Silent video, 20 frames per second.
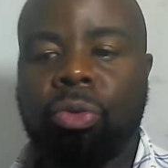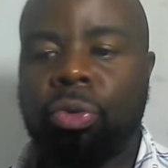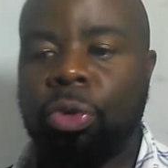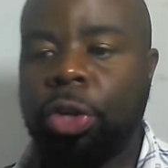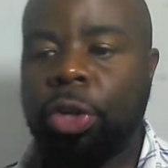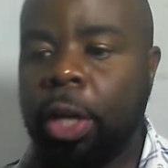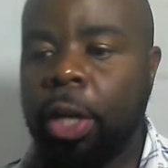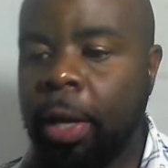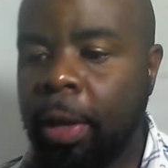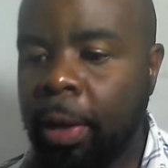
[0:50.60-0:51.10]

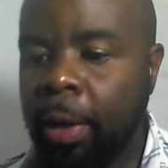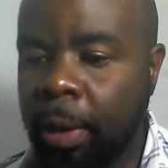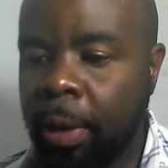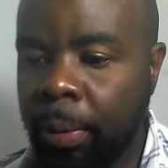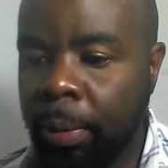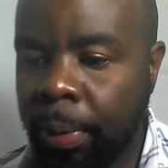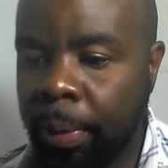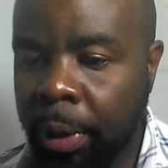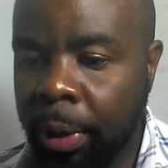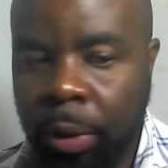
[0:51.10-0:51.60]

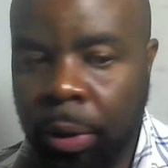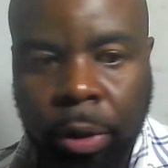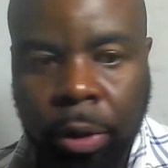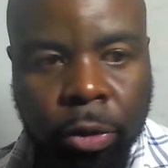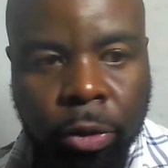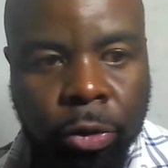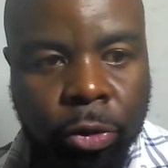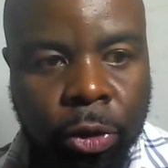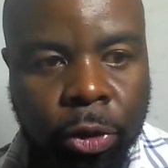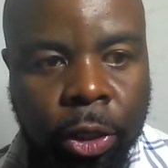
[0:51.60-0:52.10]
Today we are
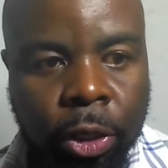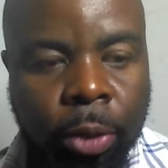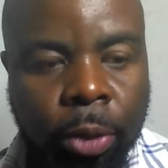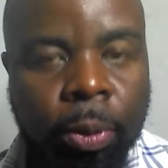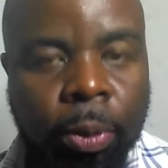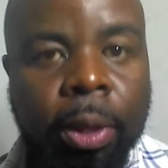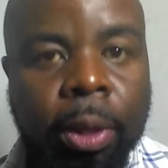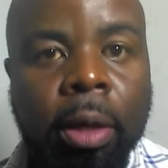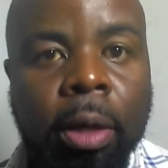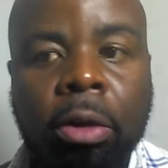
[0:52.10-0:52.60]
going to deal
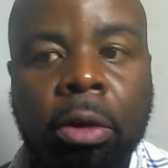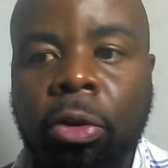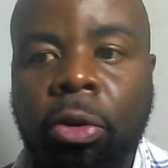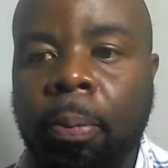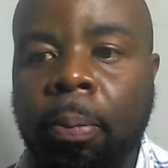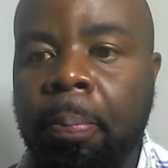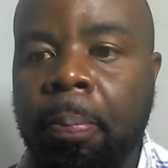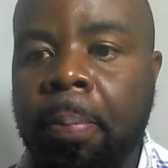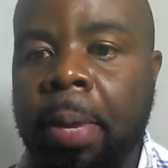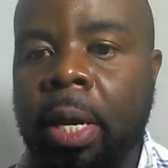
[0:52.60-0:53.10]
with a
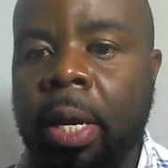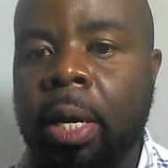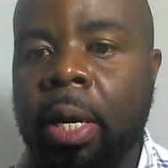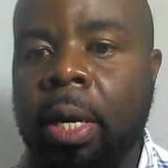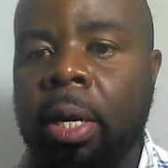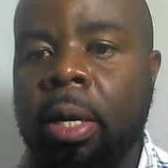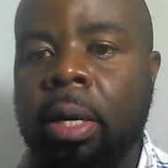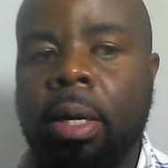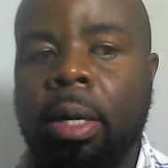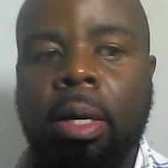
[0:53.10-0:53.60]
topic
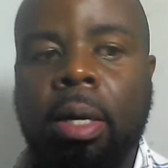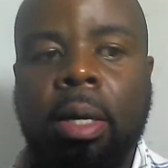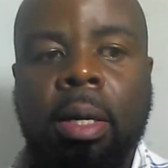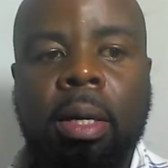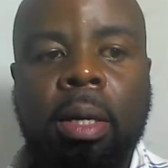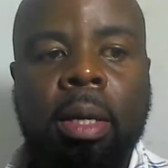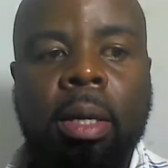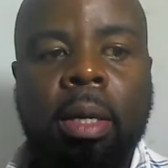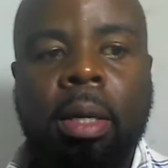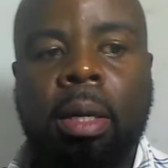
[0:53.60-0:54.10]

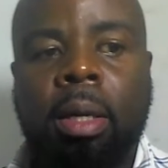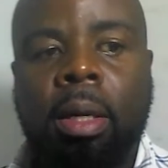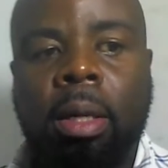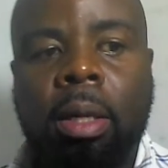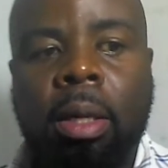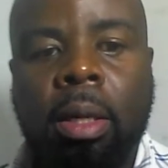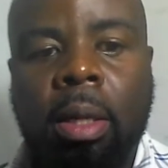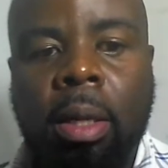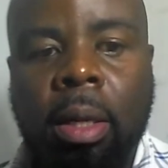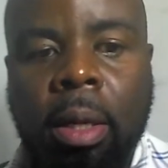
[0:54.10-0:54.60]

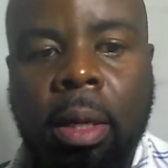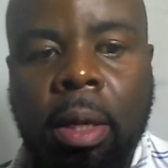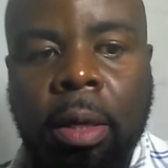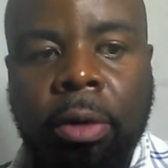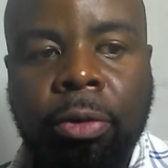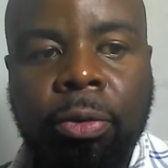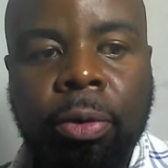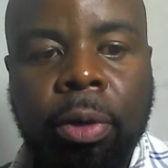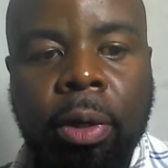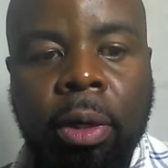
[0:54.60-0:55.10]

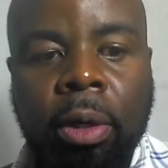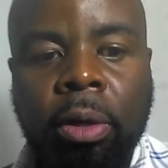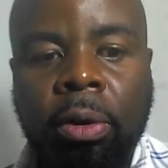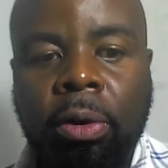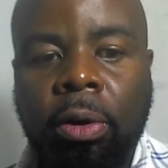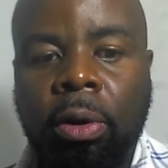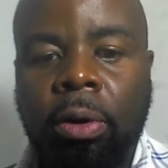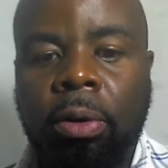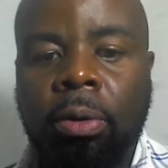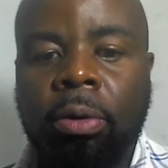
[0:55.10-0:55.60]
that we
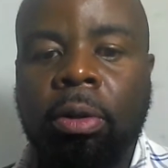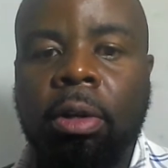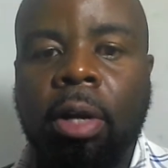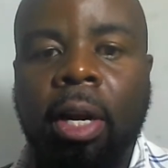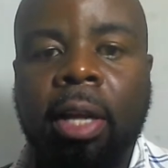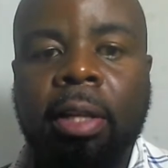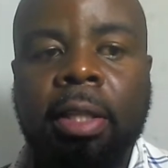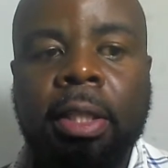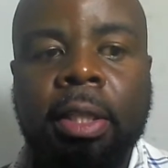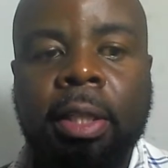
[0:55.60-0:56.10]
introduced
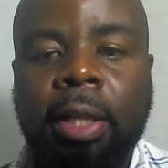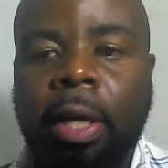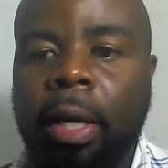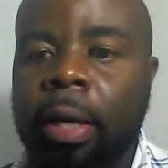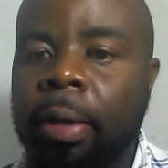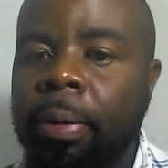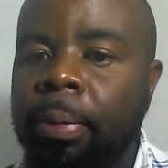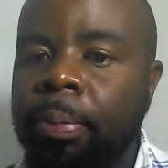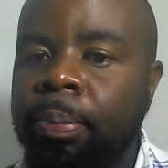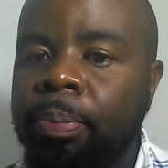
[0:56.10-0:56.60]
last
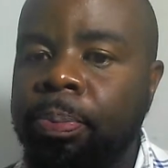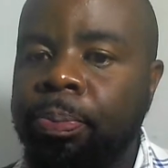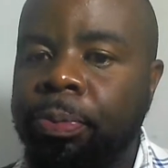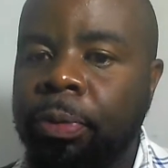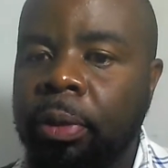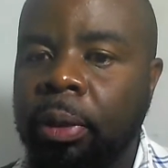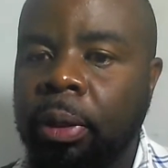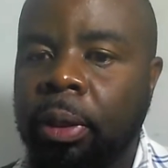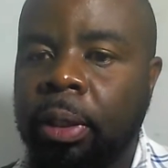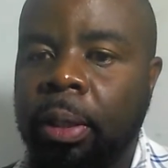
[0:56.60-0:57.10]
time:
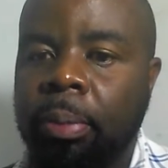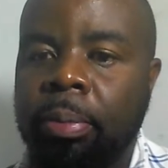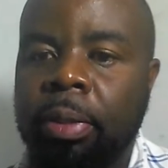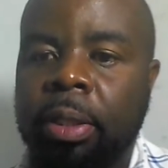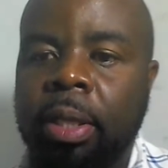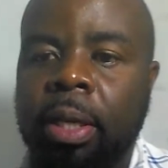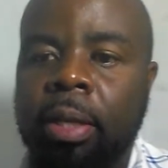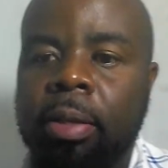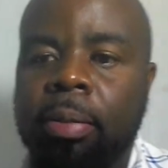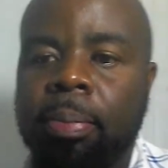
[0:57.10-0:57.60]

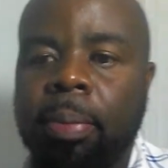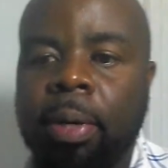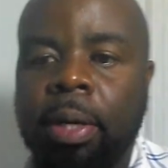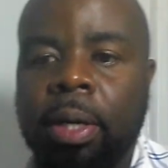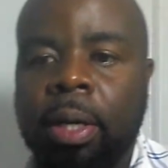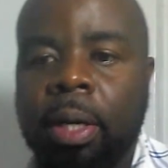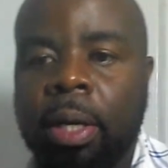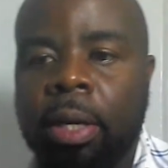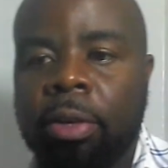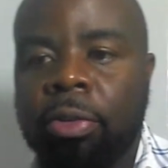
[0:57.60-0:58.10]
substance
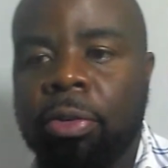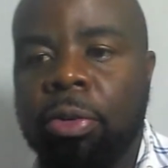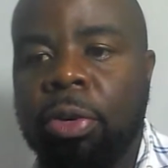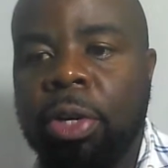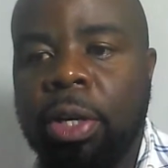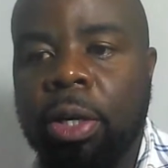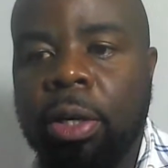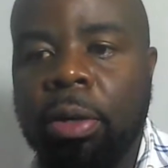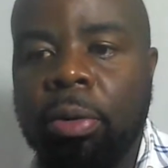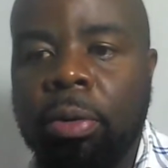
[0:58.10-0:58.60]

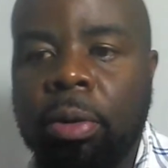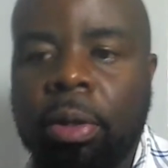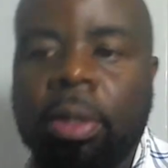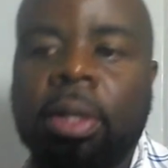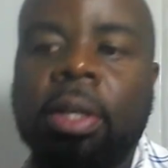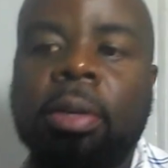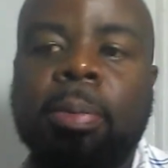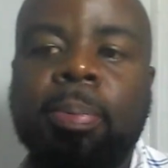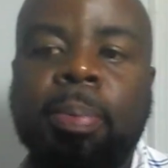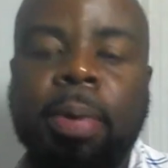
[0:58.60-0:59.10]
medication-induced
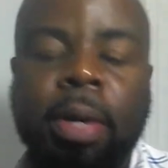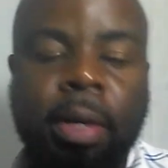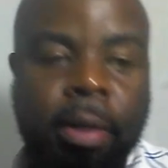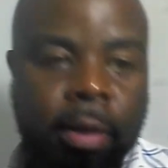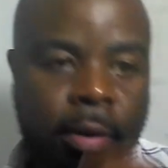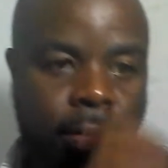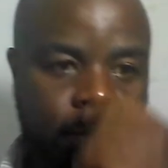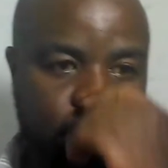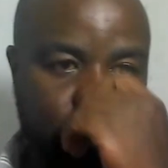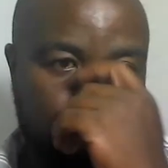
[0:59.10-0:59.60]

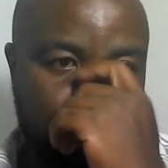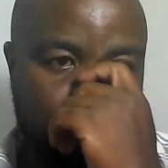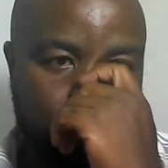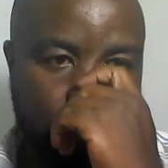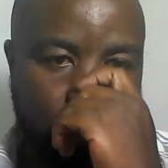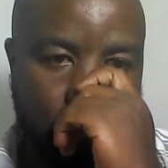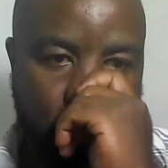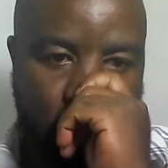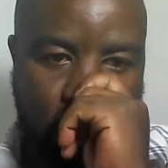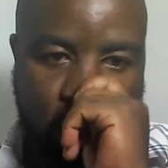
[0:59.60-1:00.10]
depressive
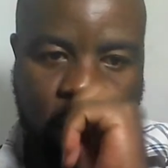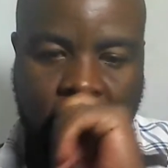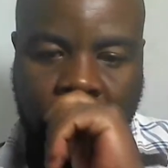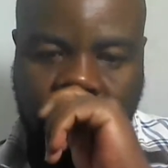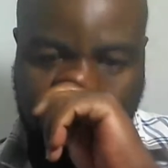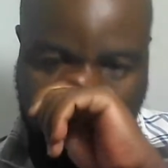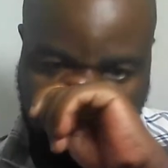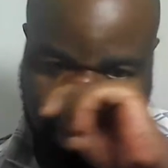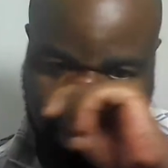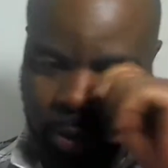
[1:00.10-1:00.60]
disorder.